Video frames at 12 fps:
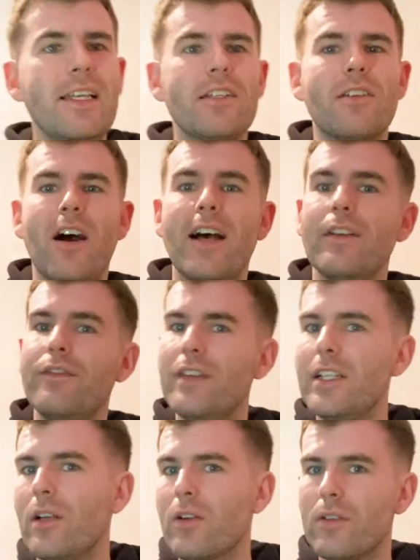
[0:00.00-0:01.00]
So I had a
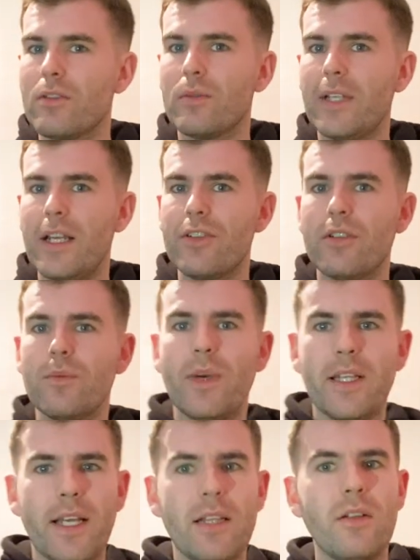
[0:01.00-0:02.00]
video consultation
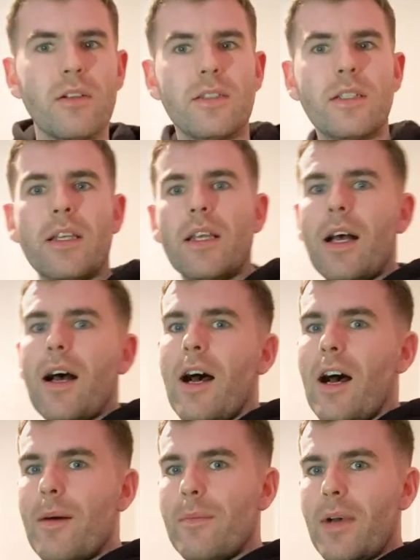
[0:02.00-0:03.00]
where they looked
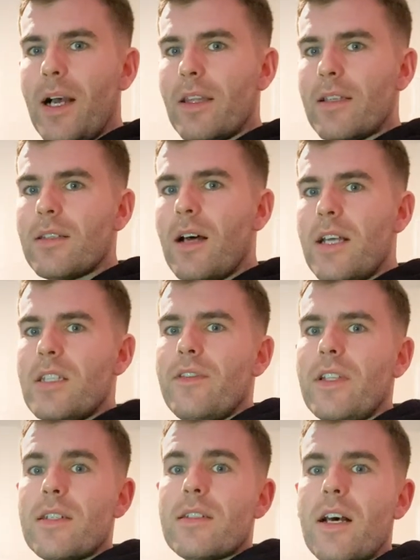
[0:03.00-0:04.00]
um, at the size of
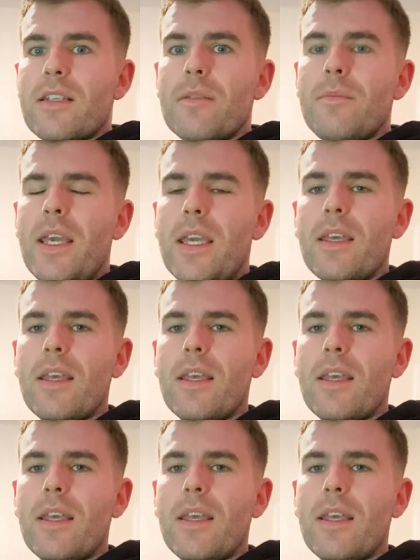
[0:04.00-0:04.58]
it, the size of me.